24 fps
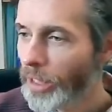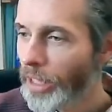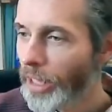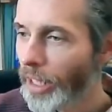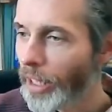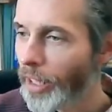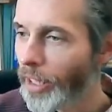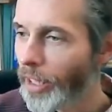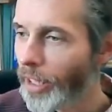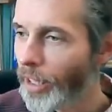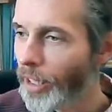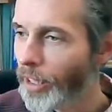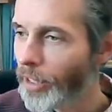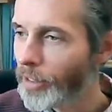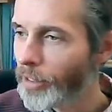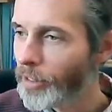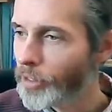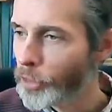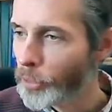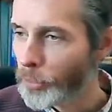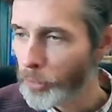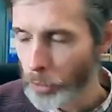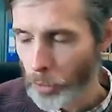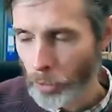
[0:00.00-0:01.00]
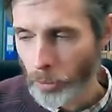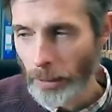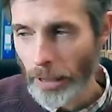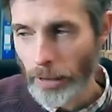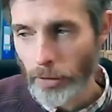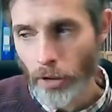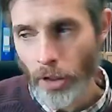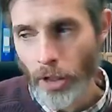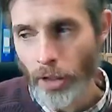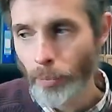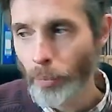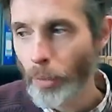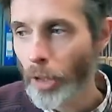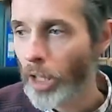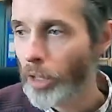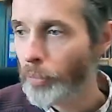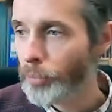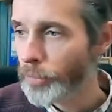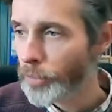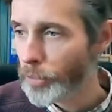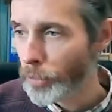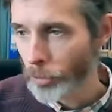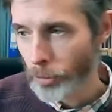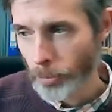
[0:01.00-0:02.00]
So we talked about line 1,
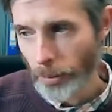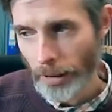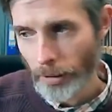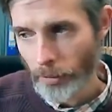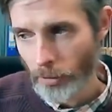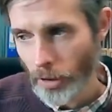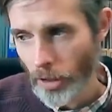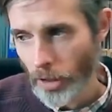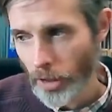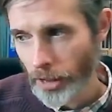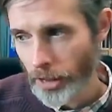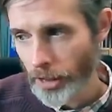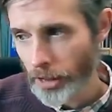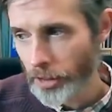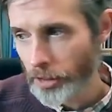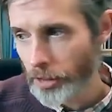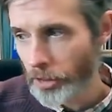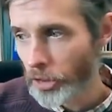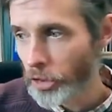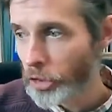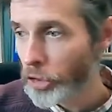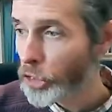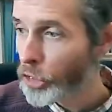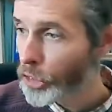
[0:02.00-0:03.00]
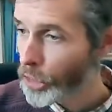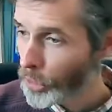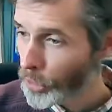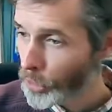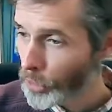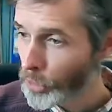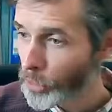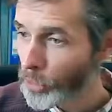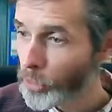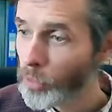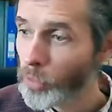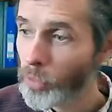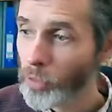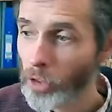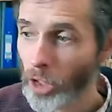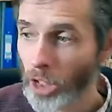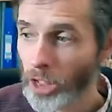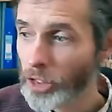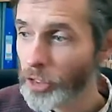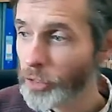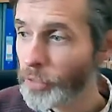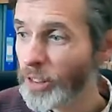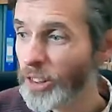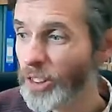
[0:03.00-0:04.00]
we talked about line 2,
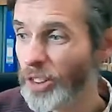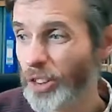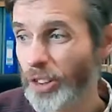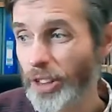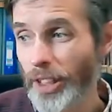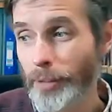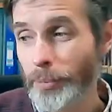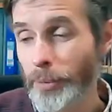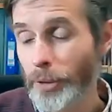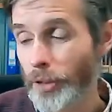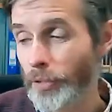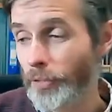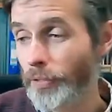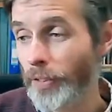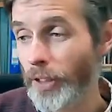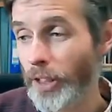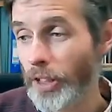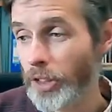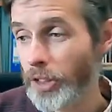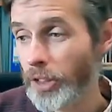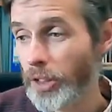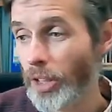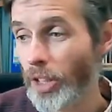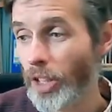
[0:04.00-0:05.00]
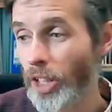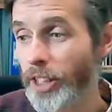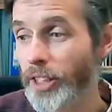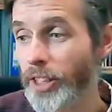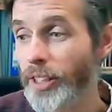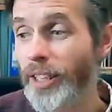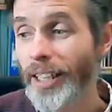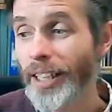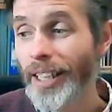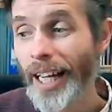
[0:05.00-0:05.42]
line 3 is the same as the first line,